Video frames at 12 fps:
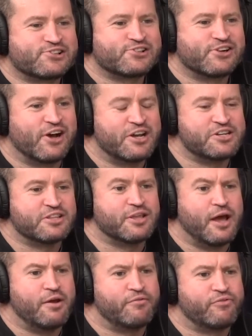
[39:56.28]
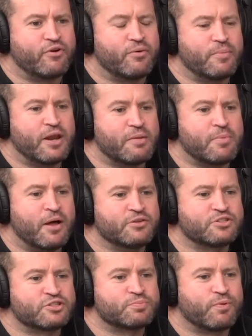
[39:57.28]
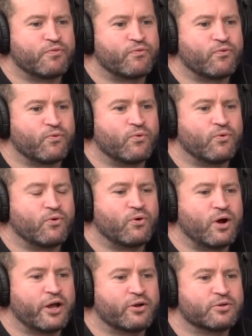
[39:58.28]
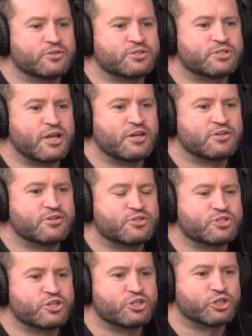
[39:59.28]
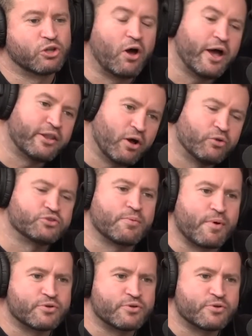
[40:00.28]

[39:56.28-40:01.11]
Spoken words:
I did that for many months before I got sentenced in July. And the whole time I was